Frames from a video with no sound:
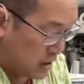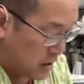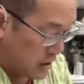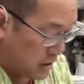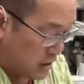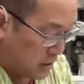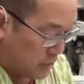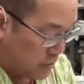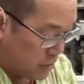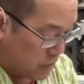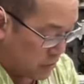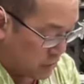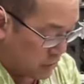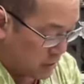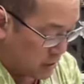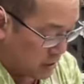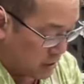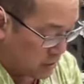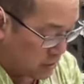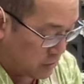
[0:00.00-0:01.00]
Then we'll go
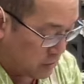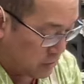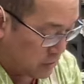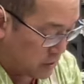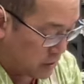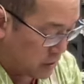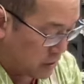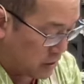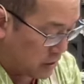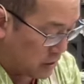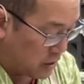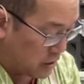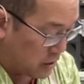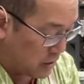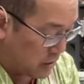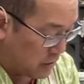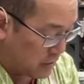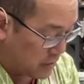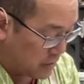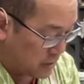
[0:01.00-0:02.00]
again. So here,
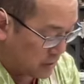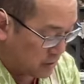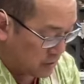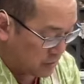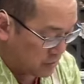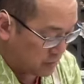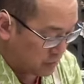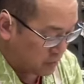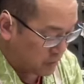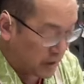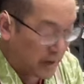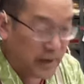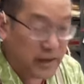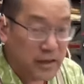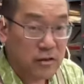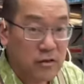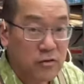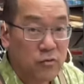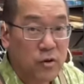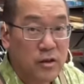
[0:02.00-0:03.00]
this, I
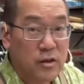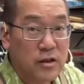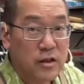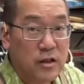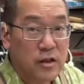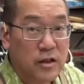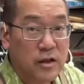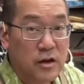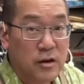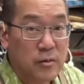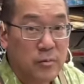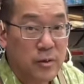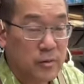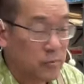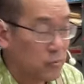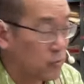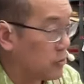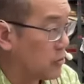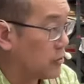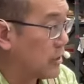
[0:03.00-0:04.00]
can squeeze a little bit
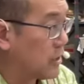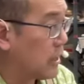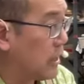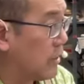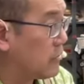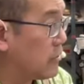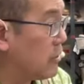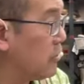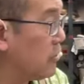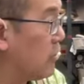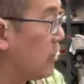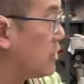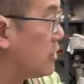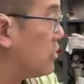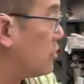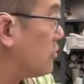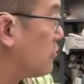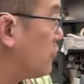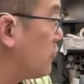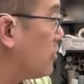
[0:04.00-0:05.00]
more down here. I
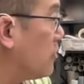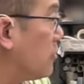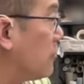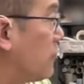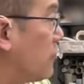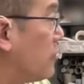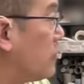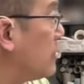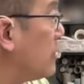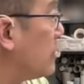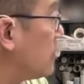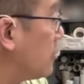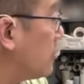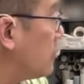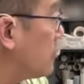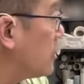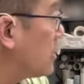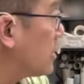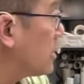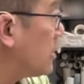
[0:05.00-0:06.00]
just familiar
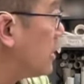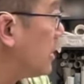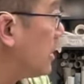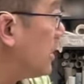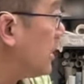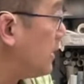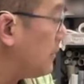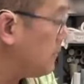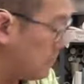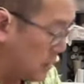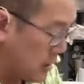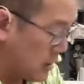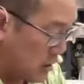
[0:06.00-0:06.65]
with the clay.